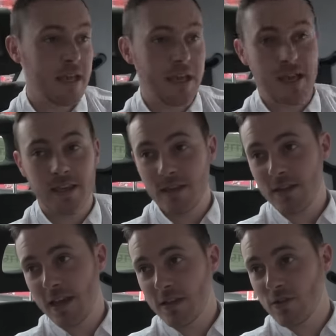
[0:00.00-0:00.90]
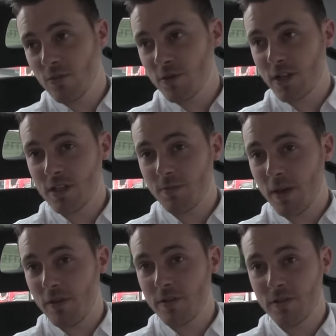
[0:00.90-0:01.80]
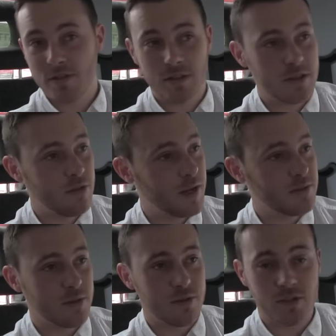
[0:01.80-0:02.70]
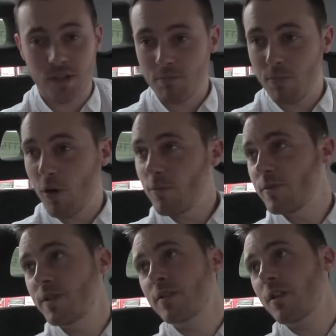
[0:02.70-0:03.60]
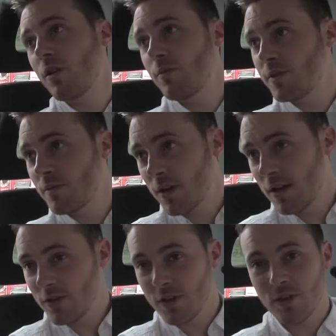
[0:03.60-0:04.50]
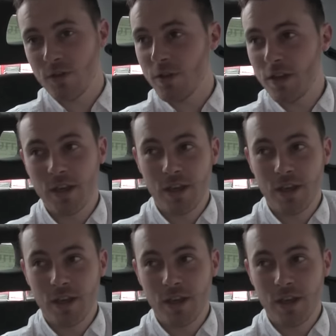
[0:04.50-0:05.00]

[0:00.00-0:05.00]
You get so much experience, no matter whether it's in pubs and clubs and whatever you're doing.